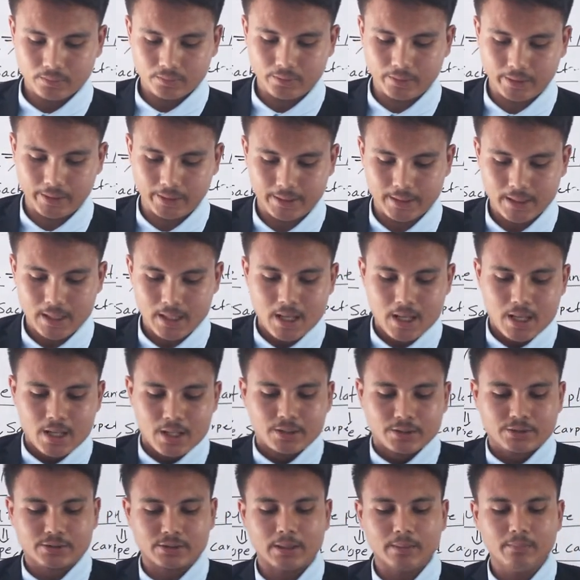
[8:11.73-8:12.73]
okay
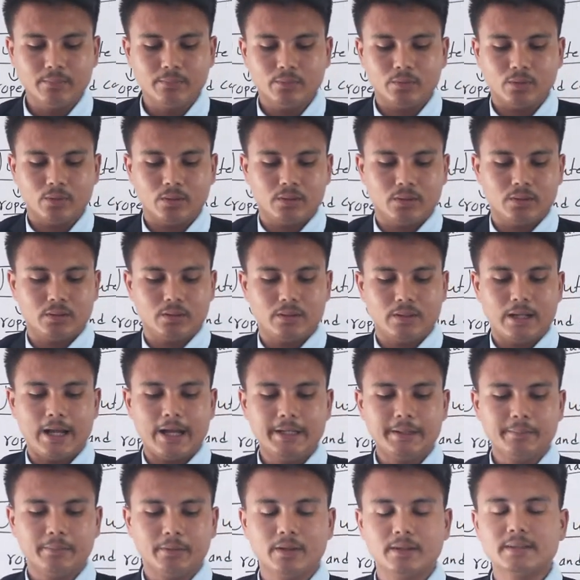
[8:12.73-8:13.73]
some
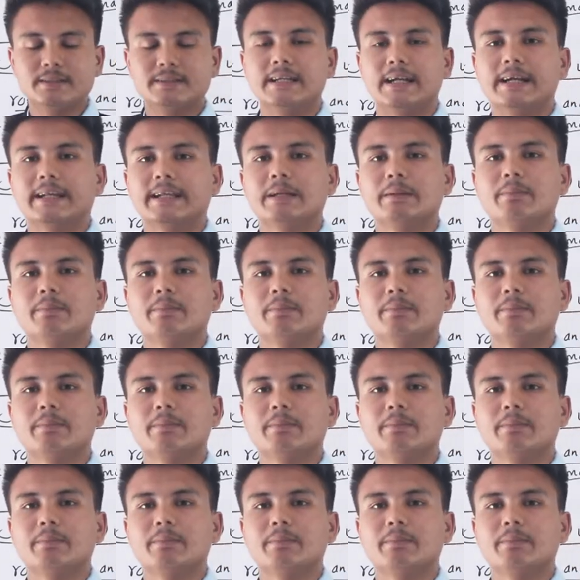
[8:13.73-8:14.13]
animals that